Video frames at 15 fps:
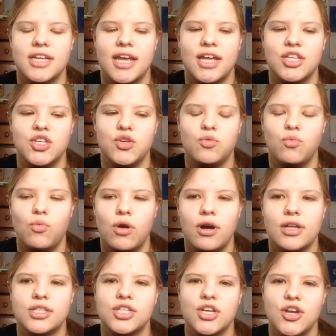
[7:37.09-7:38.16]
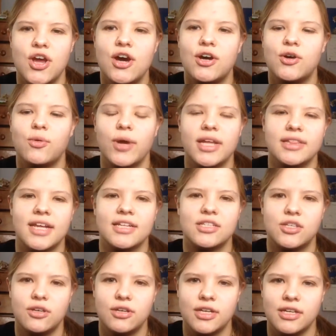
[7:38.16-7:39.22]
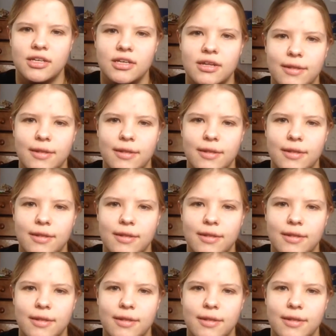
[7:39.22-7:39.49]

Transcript: and you want to know, and that's good.